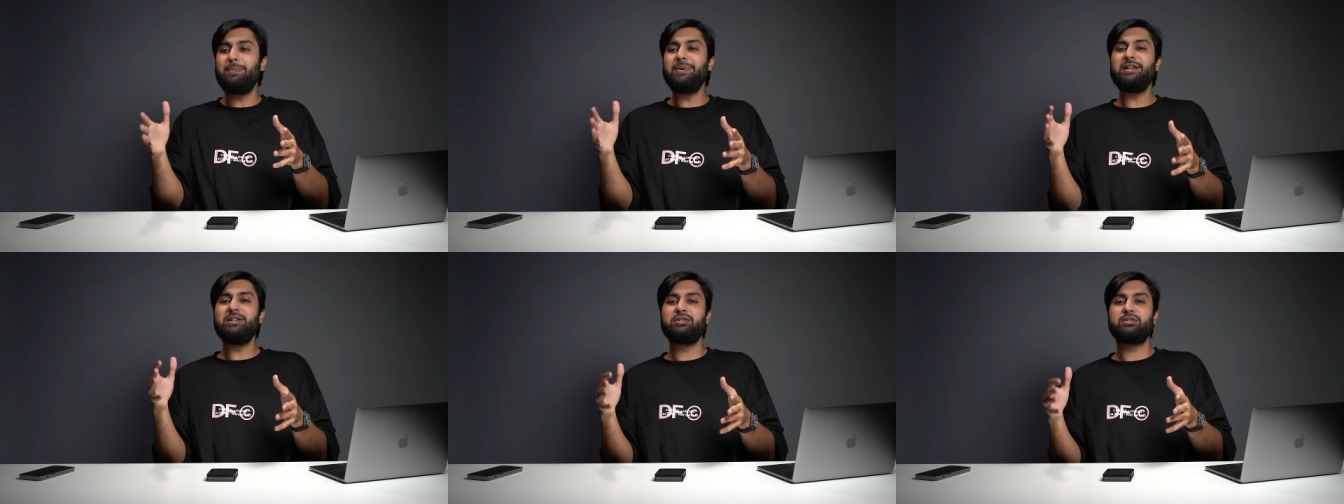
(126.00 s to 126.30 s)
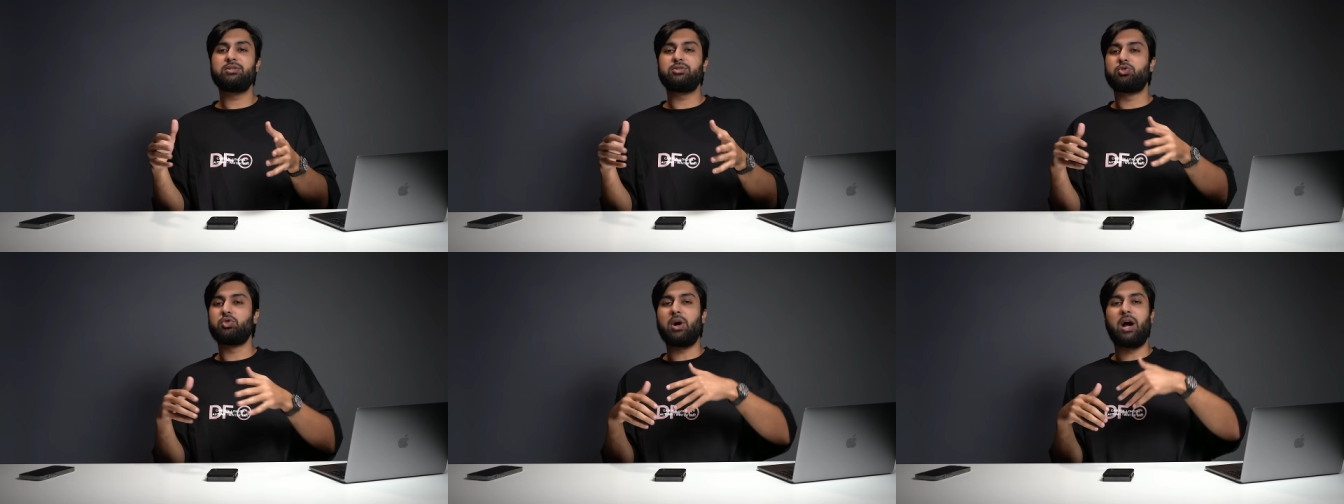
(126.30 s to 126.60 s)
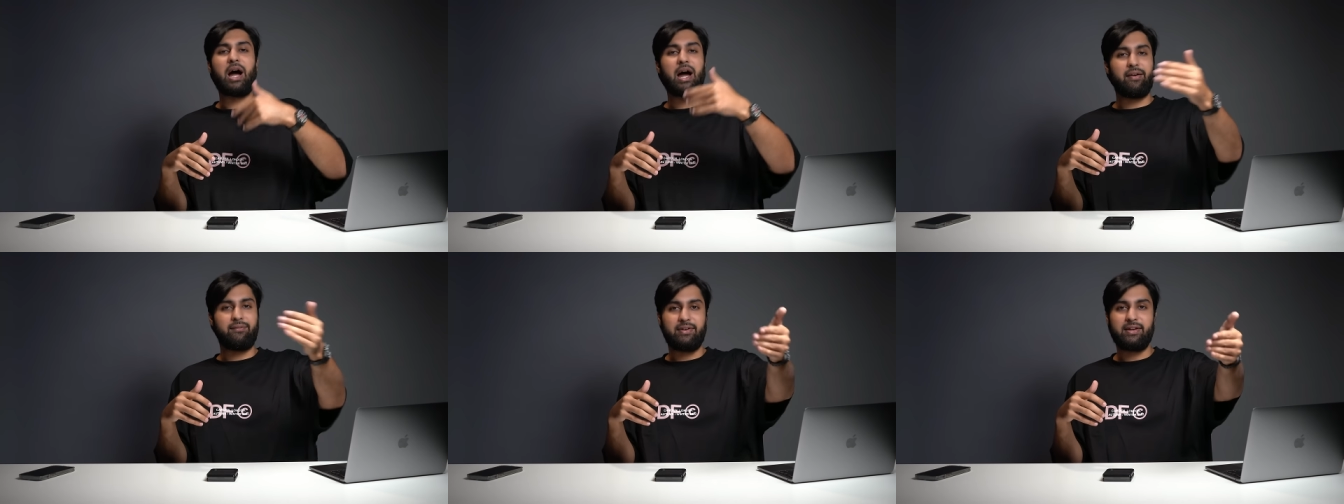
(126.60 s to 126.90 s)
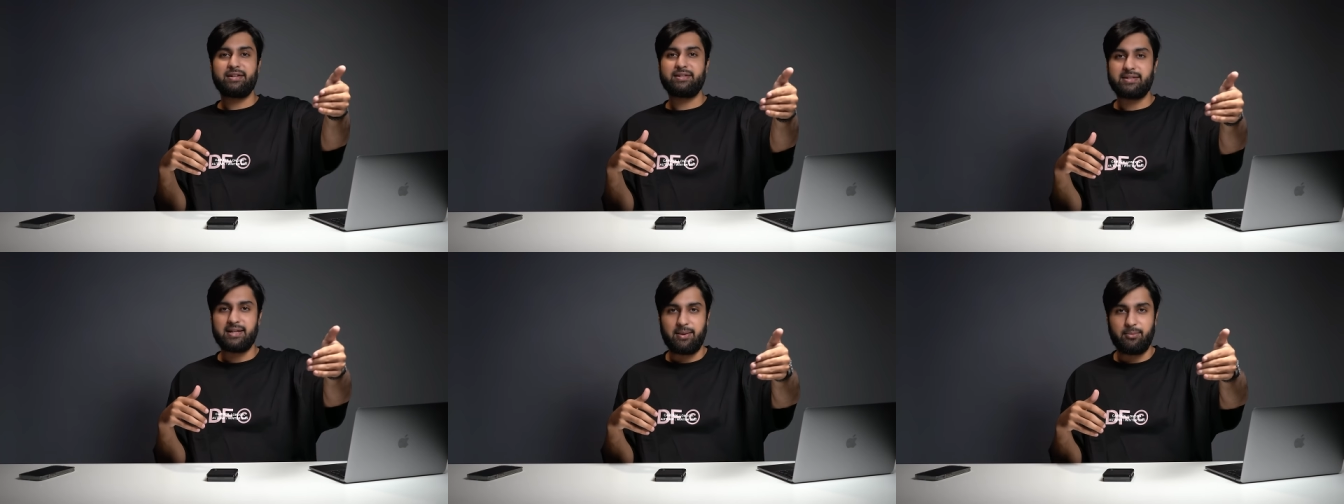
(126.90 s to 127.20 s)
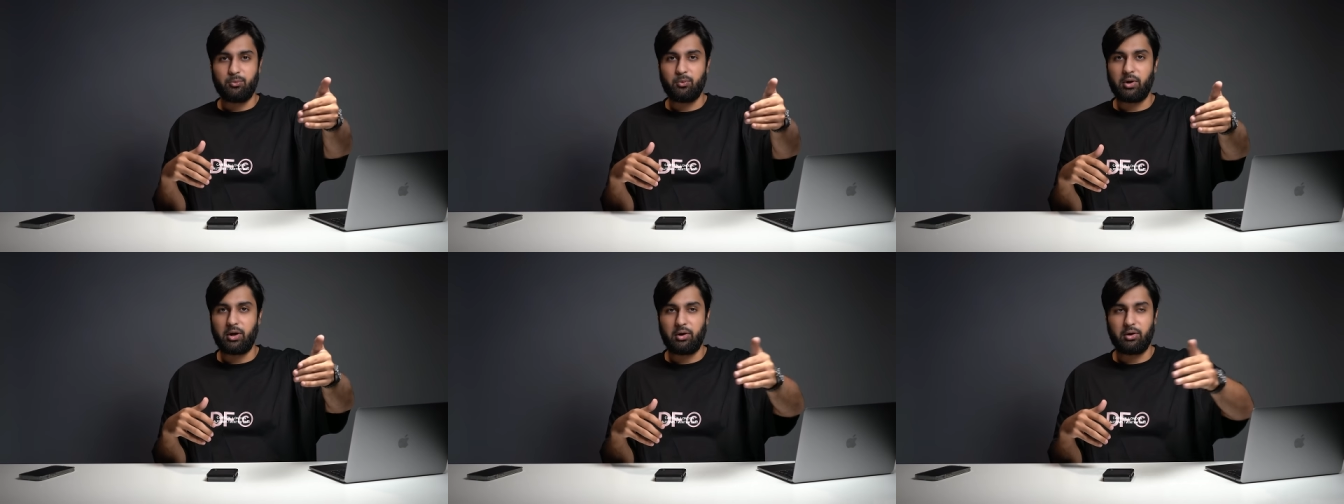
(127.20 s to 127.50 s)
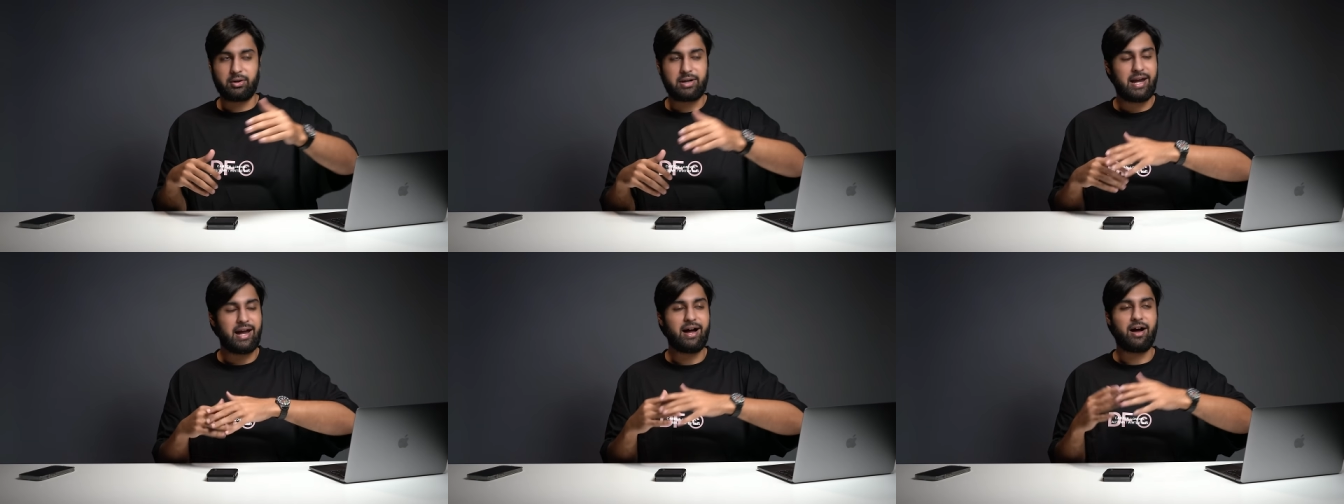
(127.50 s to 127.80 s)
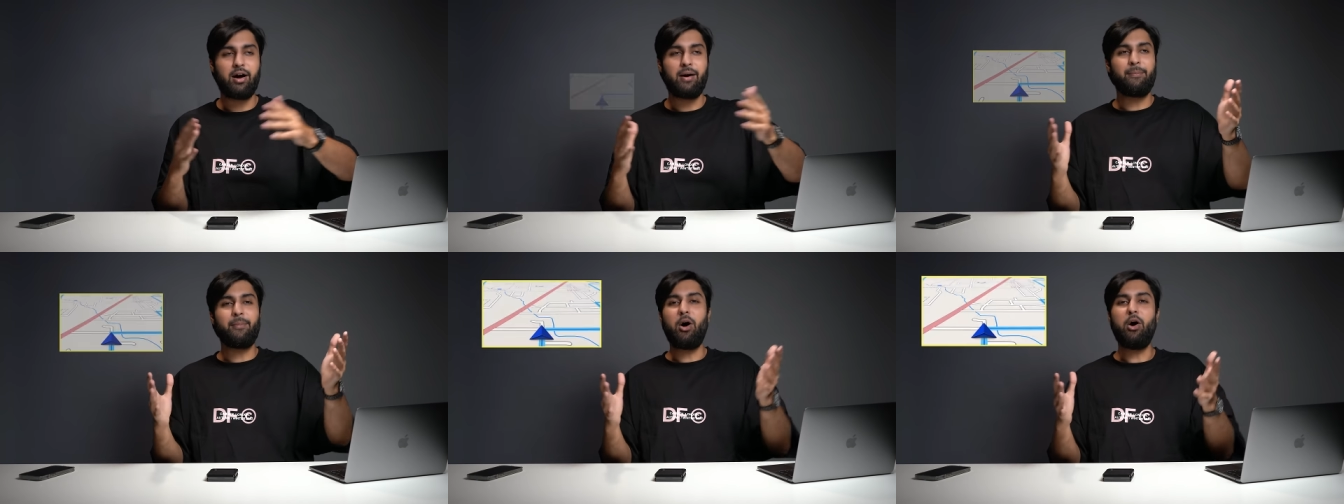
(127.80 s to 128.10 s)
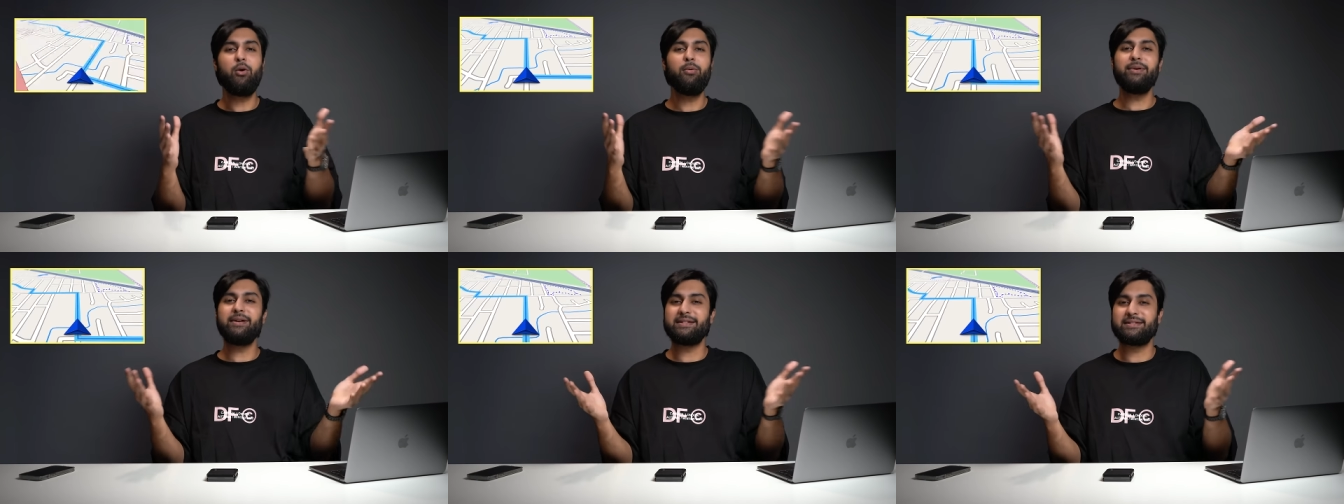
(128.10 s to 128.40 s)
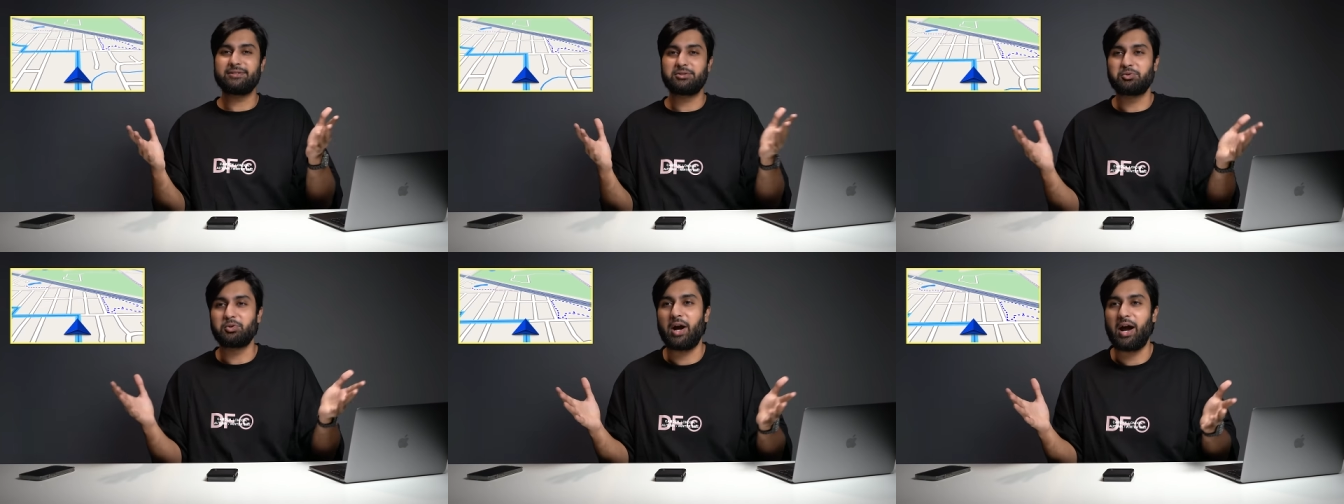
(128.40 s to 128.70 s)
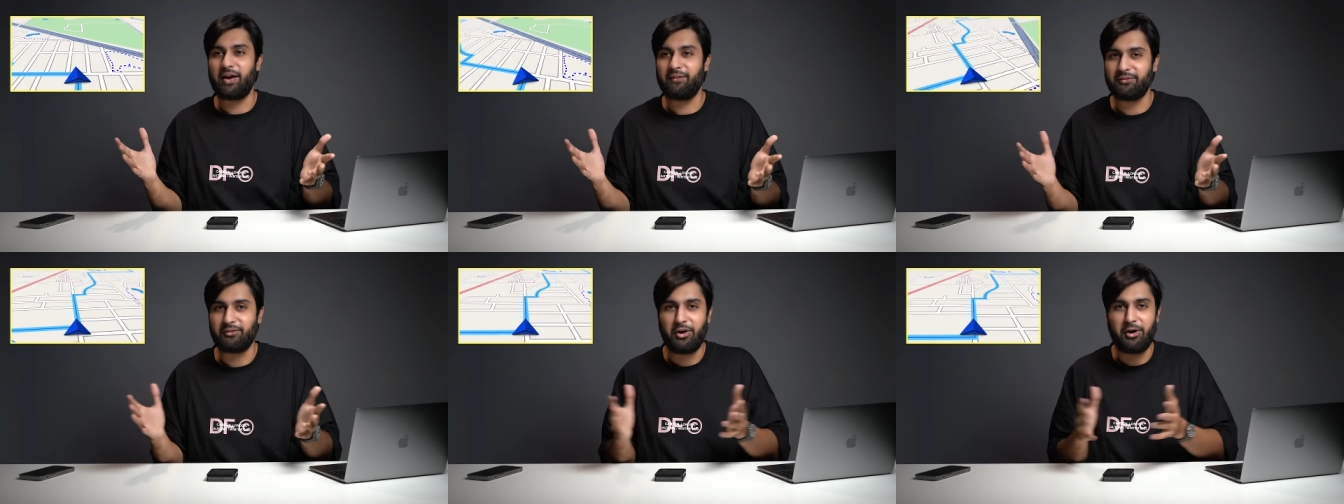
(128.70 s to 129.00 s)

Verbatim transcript: be driving somewhere, okay? I'm always driving.